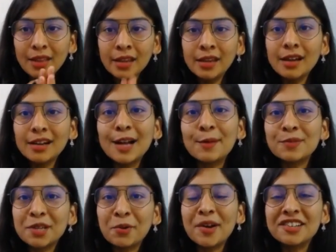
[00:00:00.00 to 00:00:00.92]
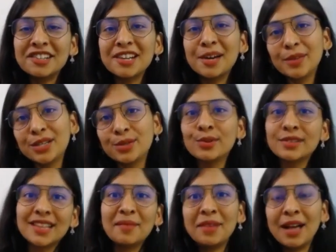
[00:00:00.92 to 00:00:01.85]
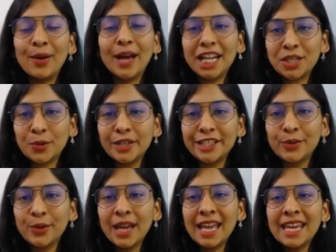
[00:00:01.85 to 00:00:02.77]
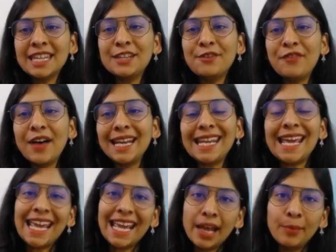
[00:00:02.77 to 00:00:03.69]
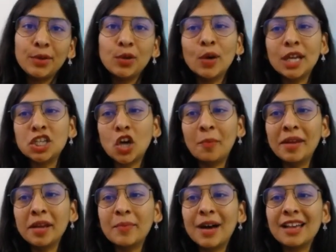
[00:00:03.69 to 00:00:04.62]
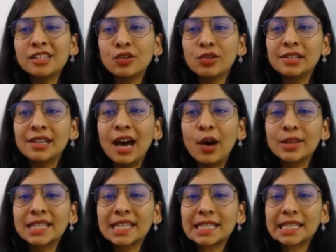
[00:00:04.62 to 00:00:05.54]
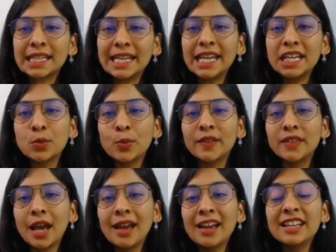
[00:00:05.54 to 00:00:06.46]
here comes the question number two somehow i told you define amu atomic mass unit how is it linked with